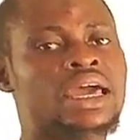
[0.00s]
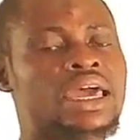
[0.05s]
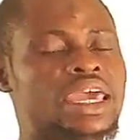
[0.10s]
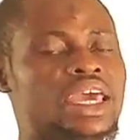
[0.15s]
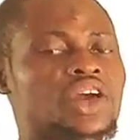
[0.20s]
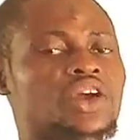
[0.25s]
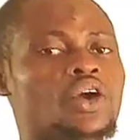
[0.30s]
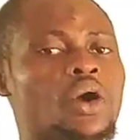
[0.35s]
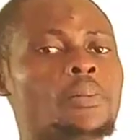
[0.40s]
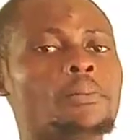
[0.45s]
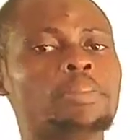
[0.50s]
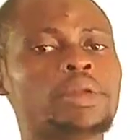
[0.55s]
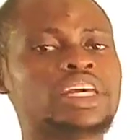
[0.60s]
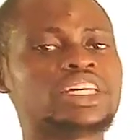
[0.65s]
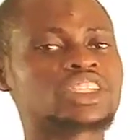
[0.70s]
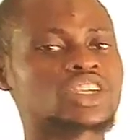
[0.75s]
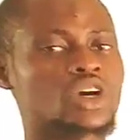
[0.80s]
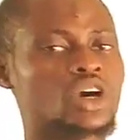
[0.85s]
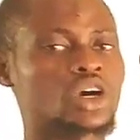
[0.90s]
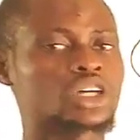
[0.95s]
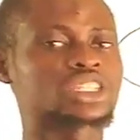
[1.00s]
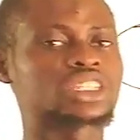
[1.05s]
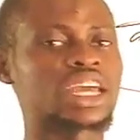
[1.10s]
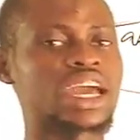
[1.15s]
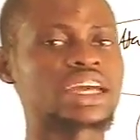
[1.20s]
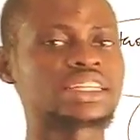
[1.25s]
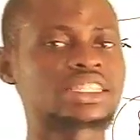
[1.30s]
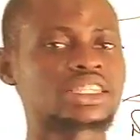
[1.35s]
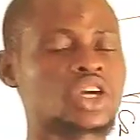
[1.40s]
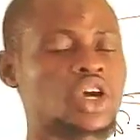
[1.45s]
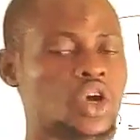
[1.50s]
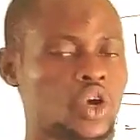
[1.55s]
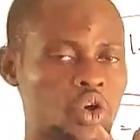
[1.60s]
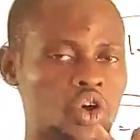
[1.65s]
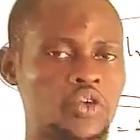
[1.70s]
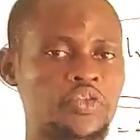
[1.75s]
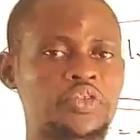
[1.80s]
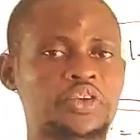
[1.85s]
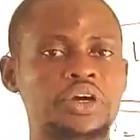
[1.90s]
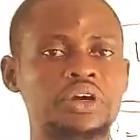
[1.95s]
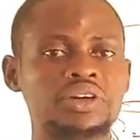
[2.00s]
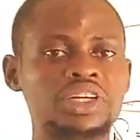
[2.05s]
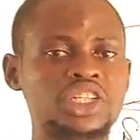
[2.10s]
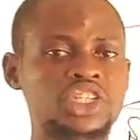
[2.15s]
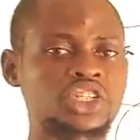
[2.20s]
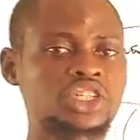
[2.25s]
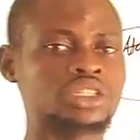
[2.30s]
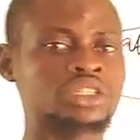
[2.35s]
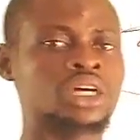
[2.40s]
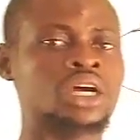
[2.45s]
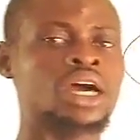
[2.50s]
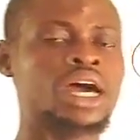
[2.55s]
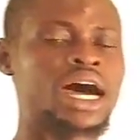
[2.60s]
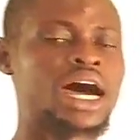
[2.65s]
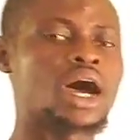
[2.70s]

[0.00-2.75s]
a complete octet configuration.